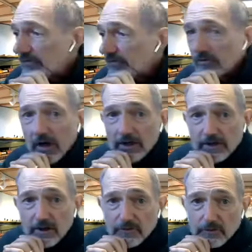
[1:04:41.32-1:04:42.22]
if you've got
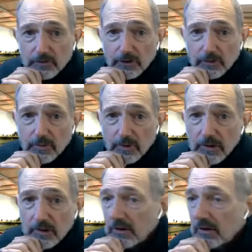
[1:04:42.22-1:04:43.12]
enough room
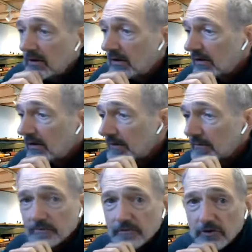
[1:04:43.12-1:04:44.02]

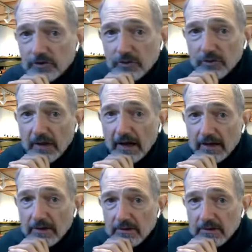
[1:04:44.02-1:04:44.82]
to do that.